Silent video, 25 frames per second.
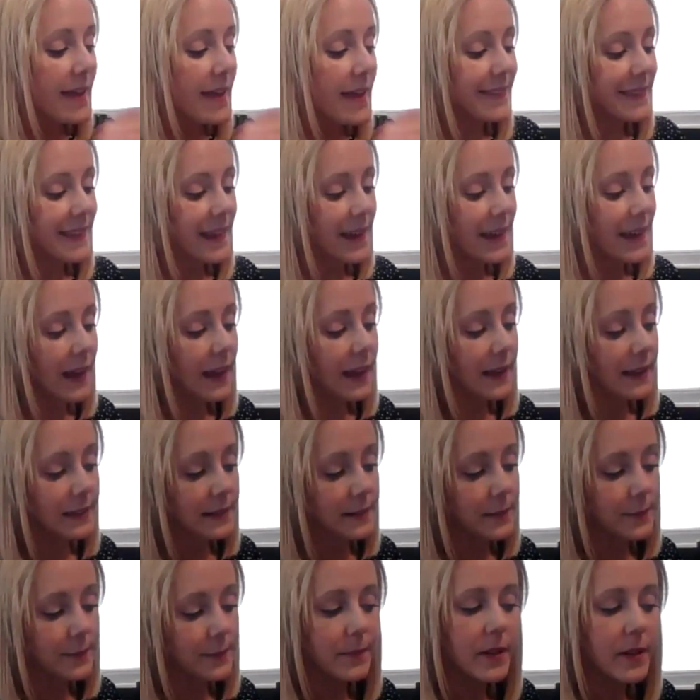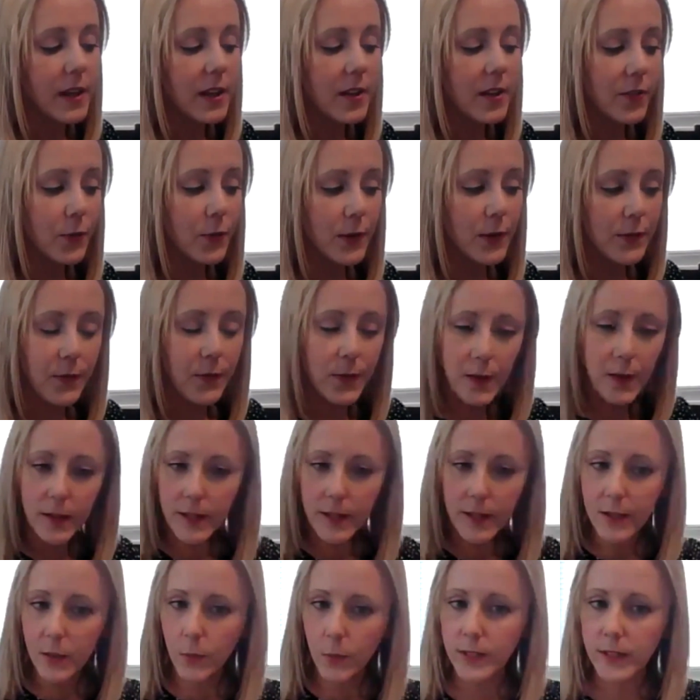And then if we feel
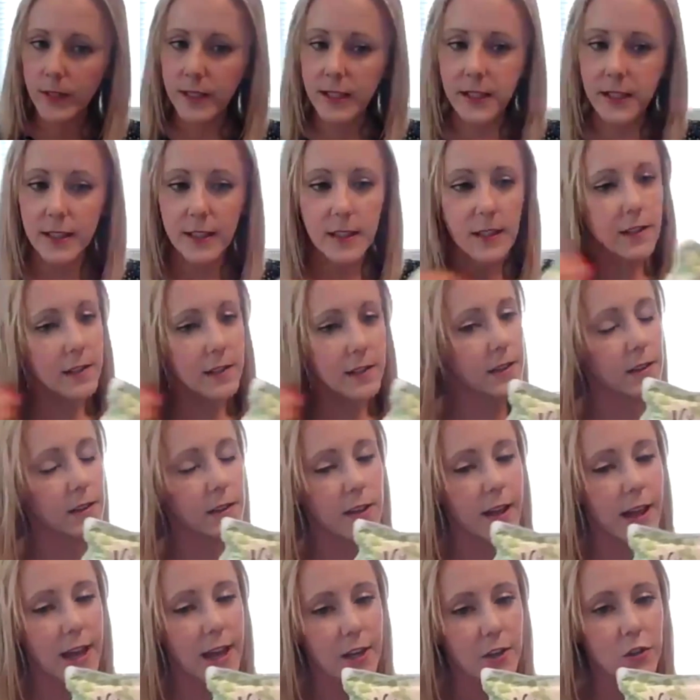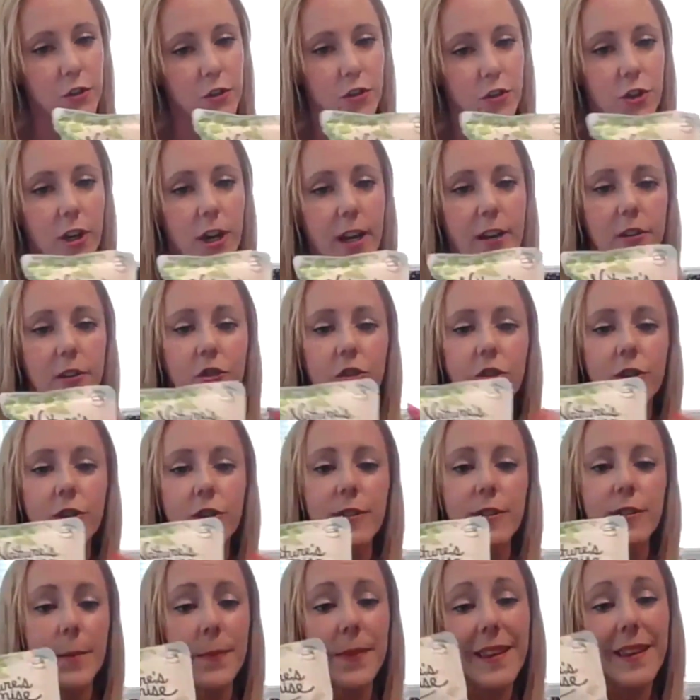like we need a little extra
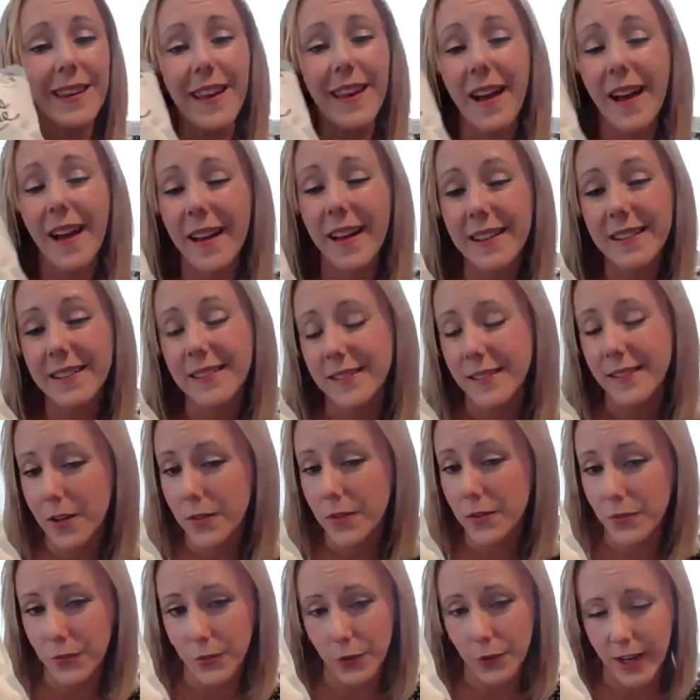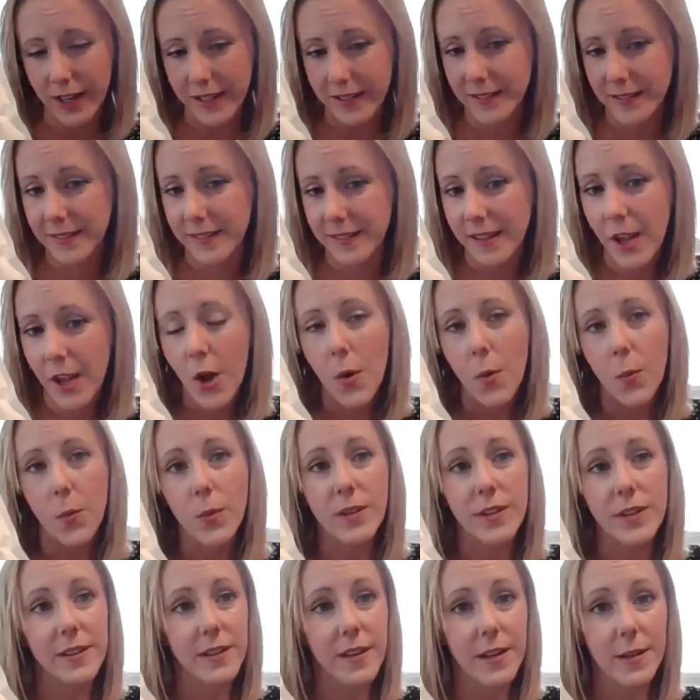something, I love rice
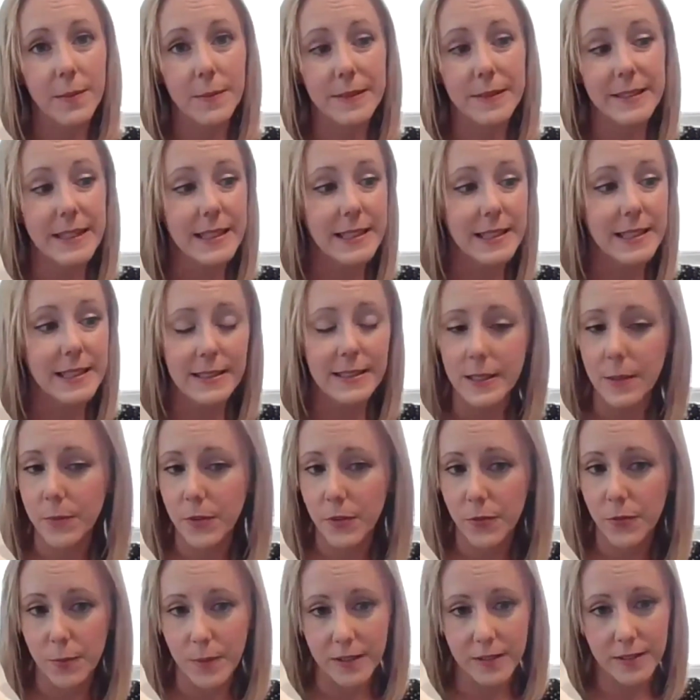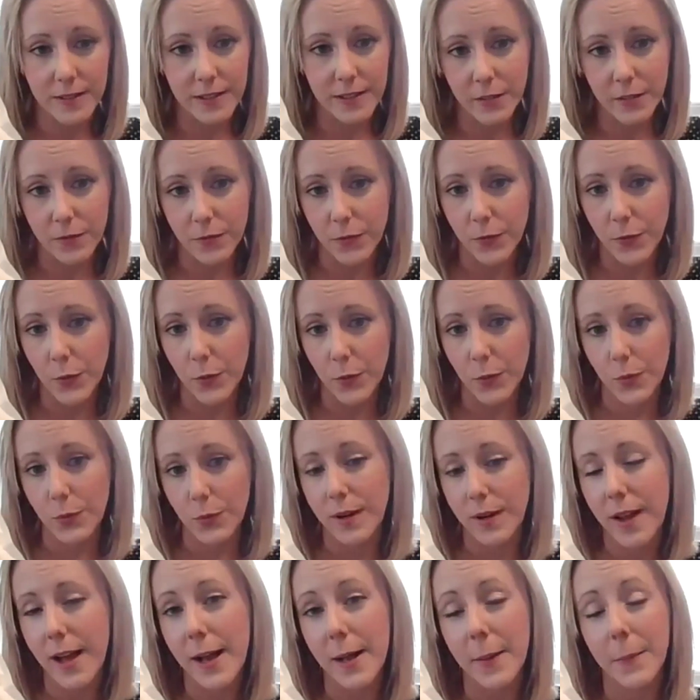when it comes to any type of Mexican
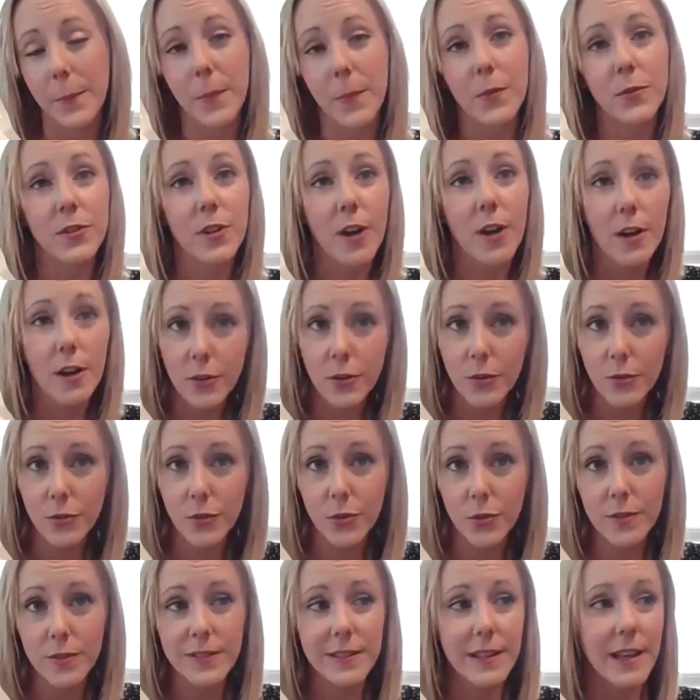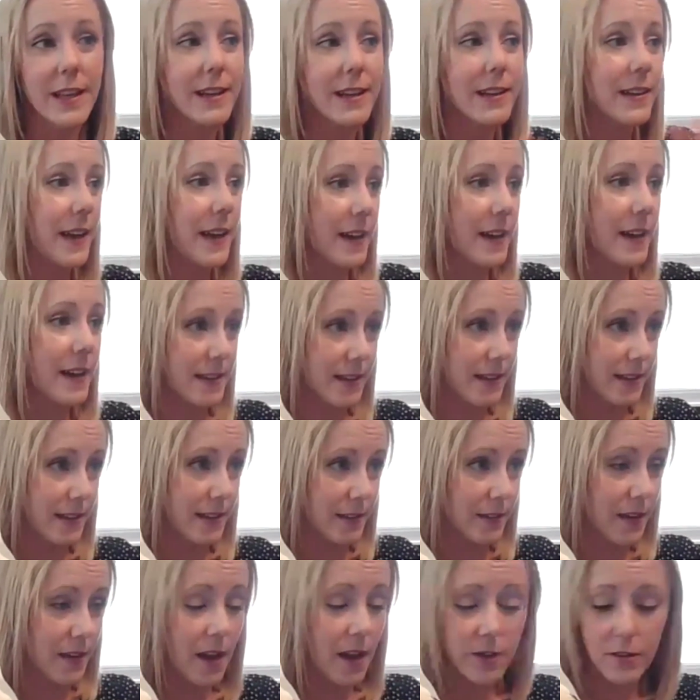food. Taco Tuesday, I get
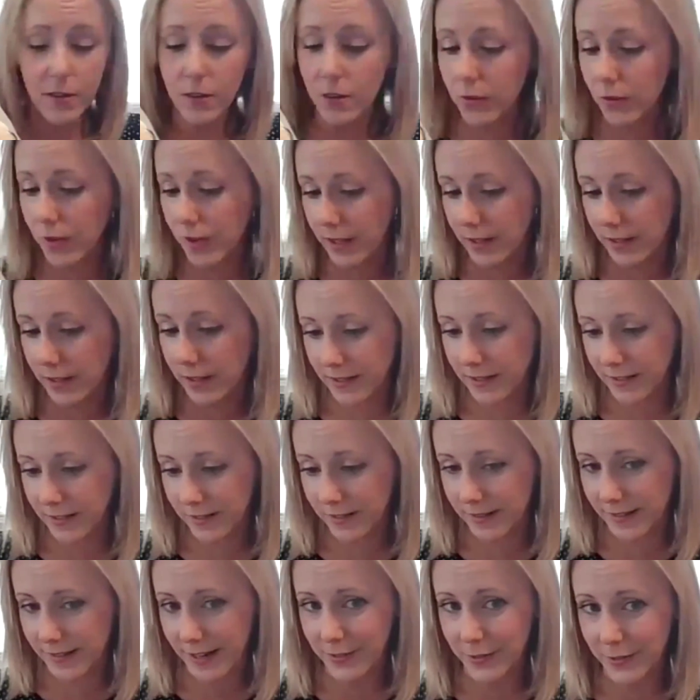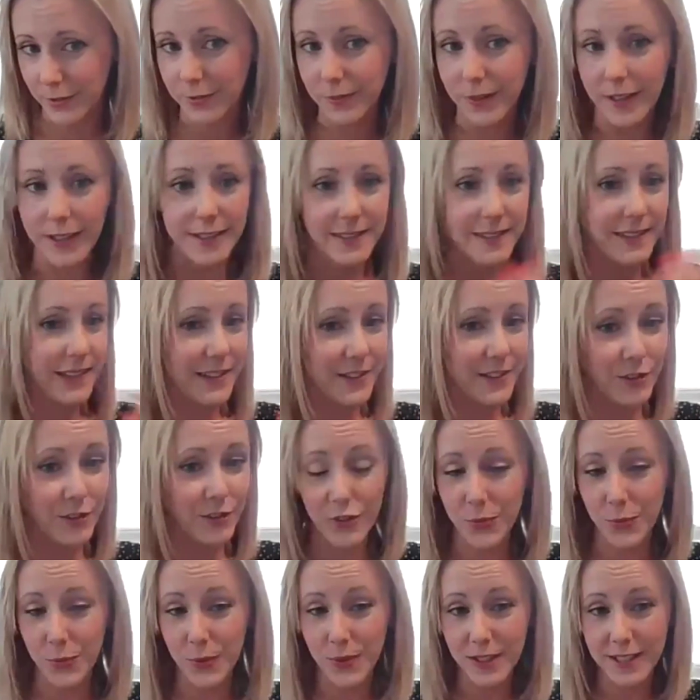a taco and I get a side of rice. That's
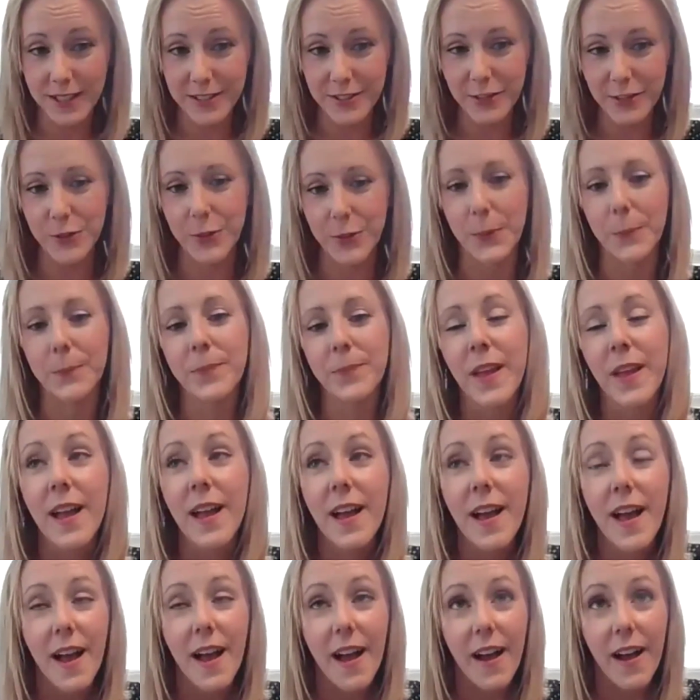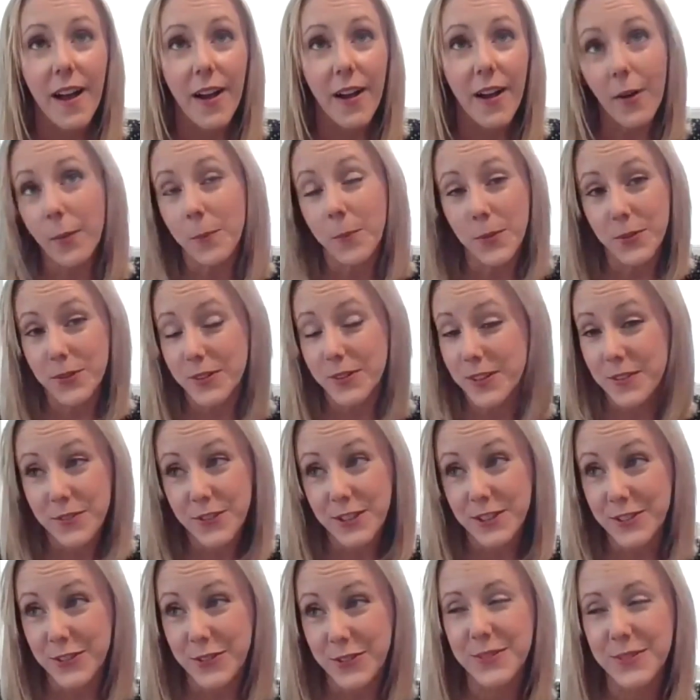just what we do almost
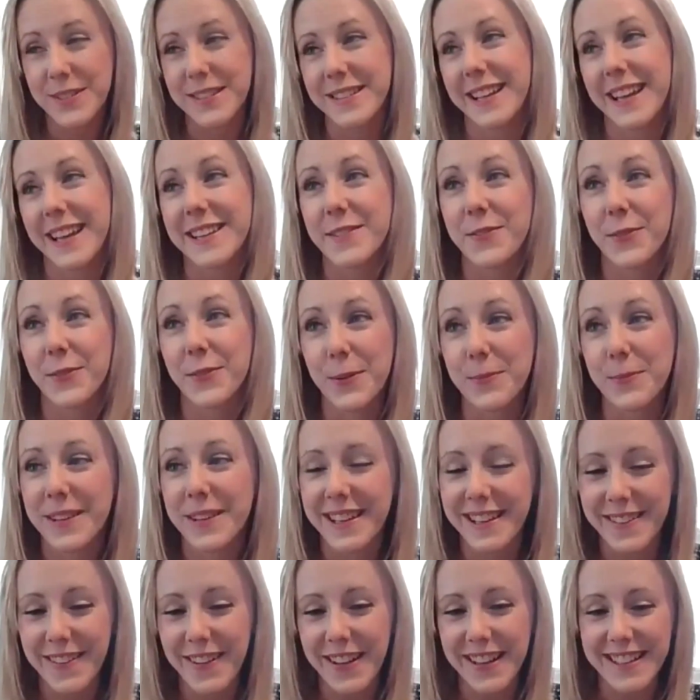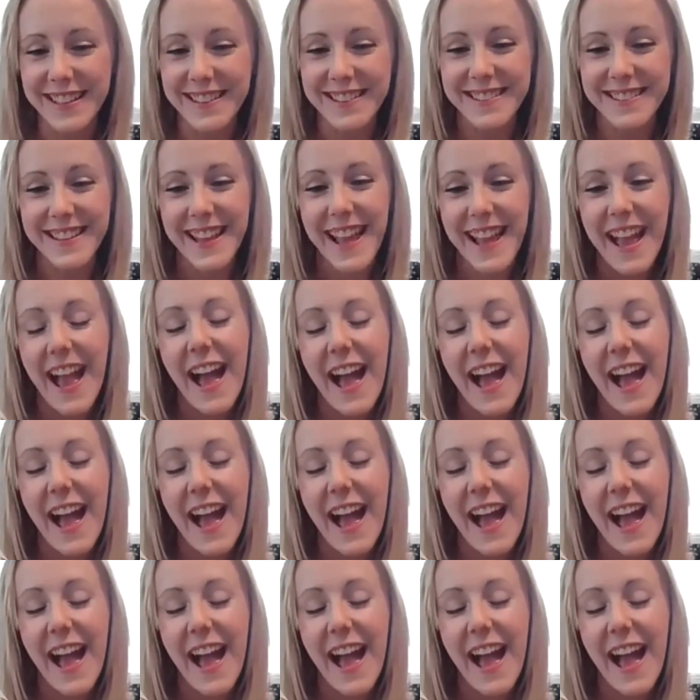every Tuesday, if we're being honest.